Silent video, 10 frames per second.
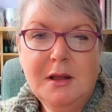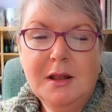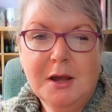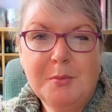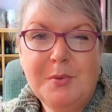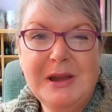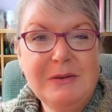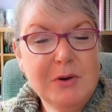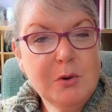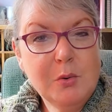like a
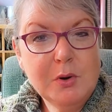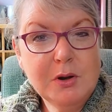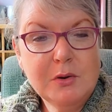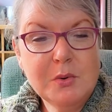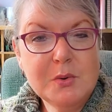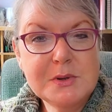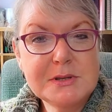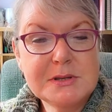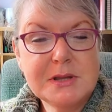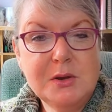pre-recorded
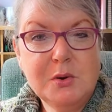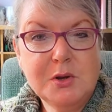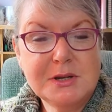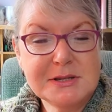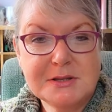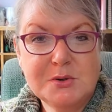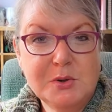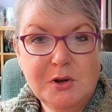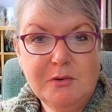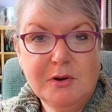course that you could just do
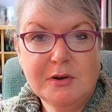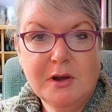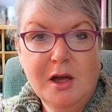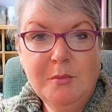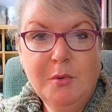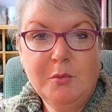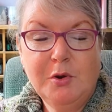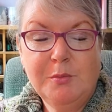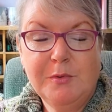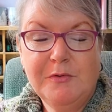in your own time, or would
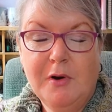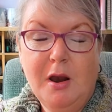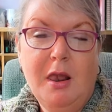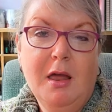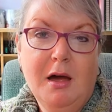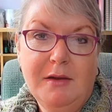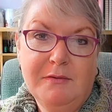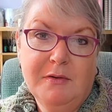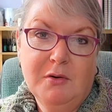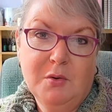you prefer a
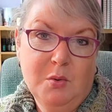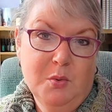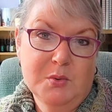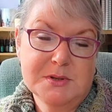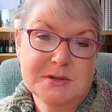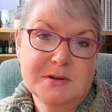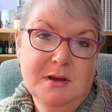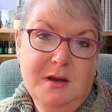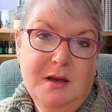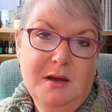live course
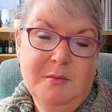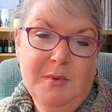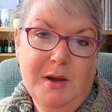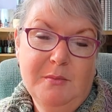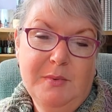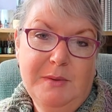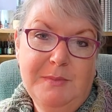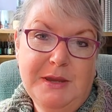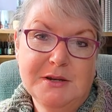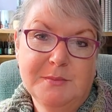where we
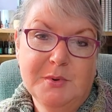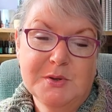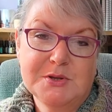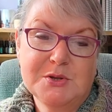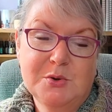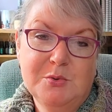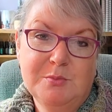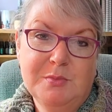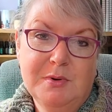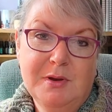meet up on
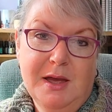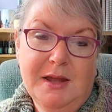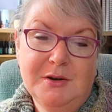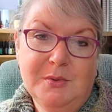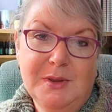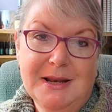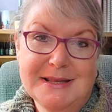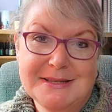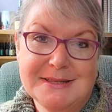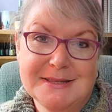Zoom and do the
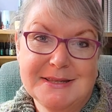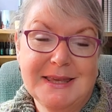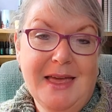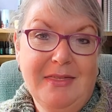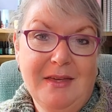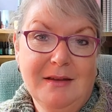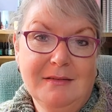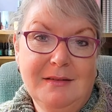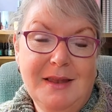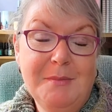lessons together?
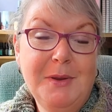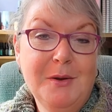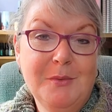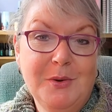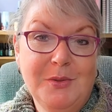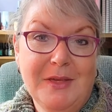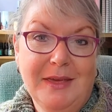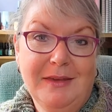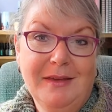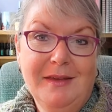Let me know what you
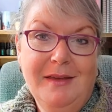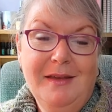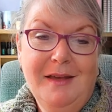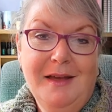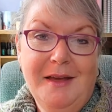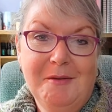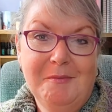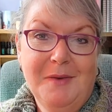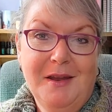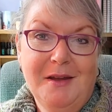think,
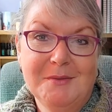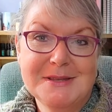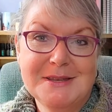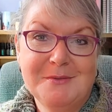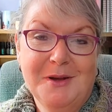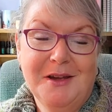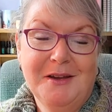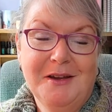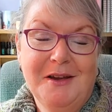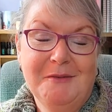and I will see what
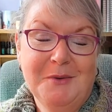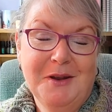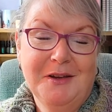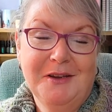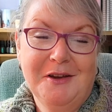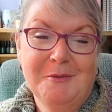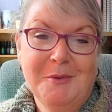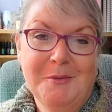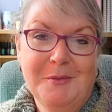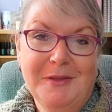I can come
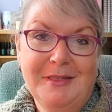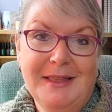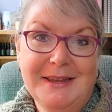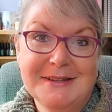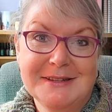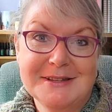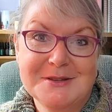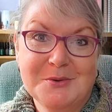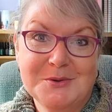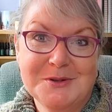up with later this
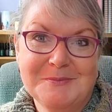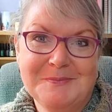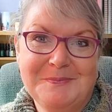autumn.